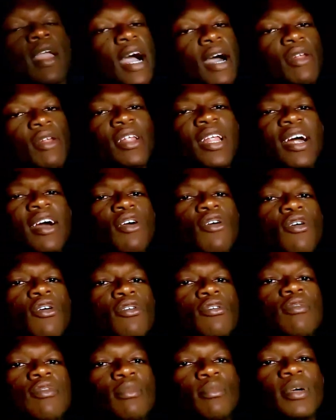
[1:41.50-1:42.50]
Another con
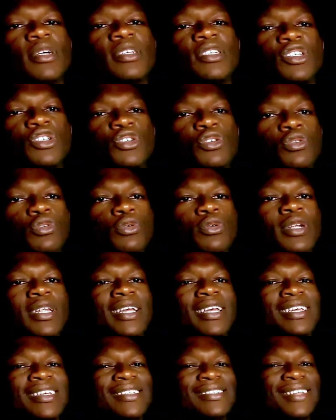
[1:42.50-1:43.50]
of pharmacy school
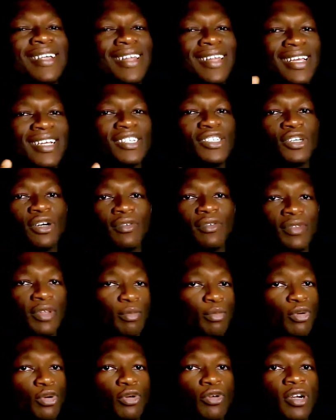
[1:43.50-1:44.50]
is the length of the
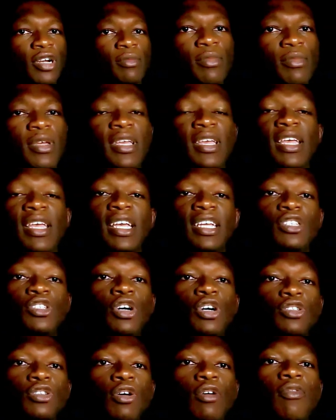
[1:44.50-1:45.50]
program. A
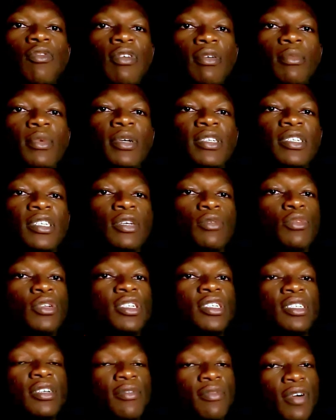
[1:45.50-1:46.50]
Doctor of Pharmacy, which
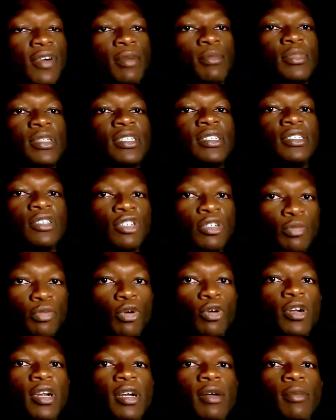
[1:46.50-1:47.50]
is a PharmD degree
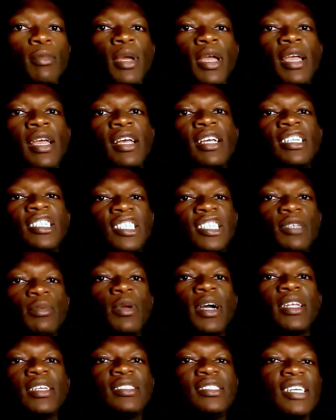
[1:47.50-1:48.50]
program,
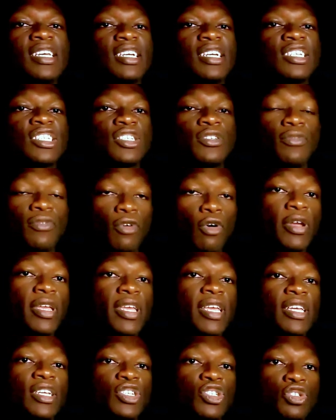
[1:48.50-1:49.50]
typically takes 4
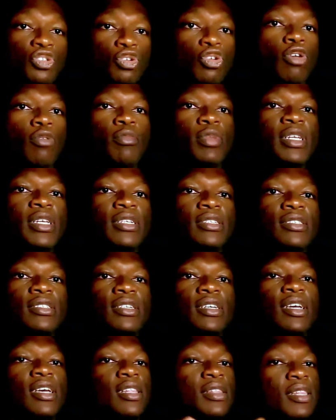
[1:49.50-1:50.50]
years to complete.
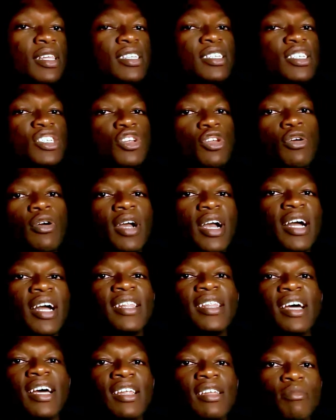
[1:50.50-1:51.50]
This is longer
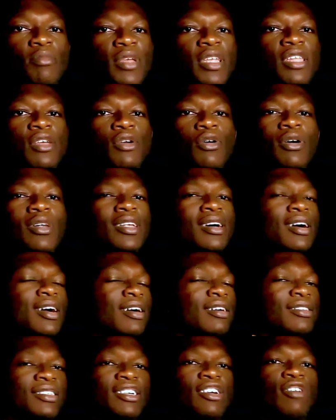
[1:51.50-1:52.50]
than many other
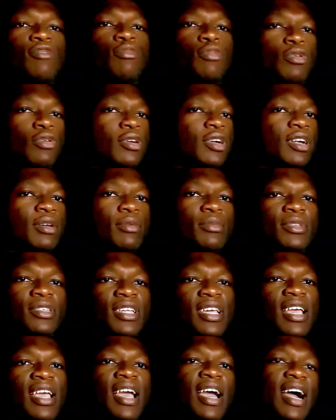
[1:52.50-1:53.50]
healthcare programs,
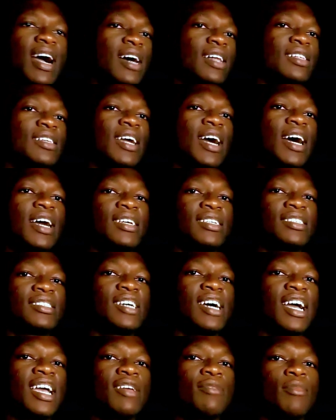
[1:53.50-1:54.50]
and the added
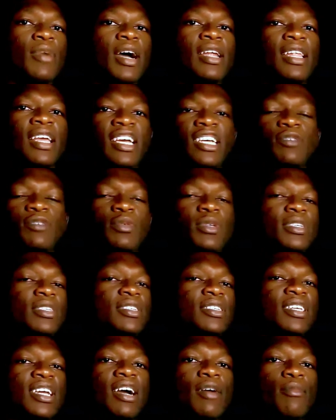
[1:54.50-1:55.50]
time and
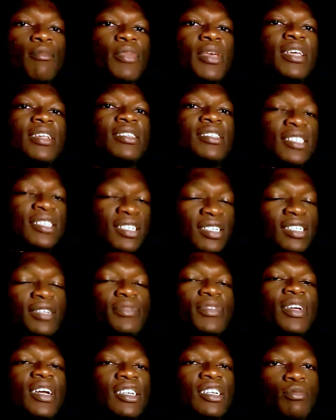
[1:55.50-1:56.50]
expense can be a
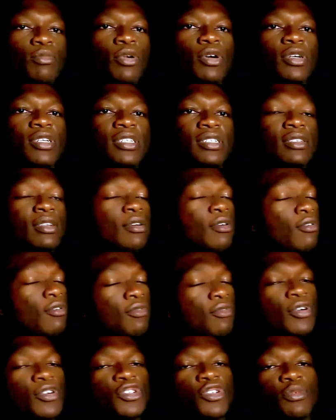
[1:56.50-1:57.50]
significant burden
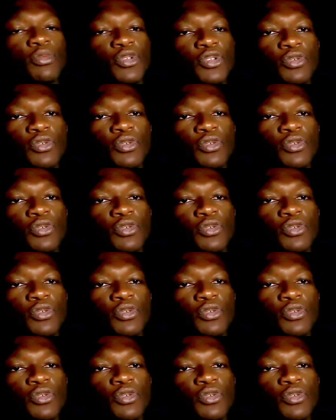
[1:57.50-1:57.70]
for some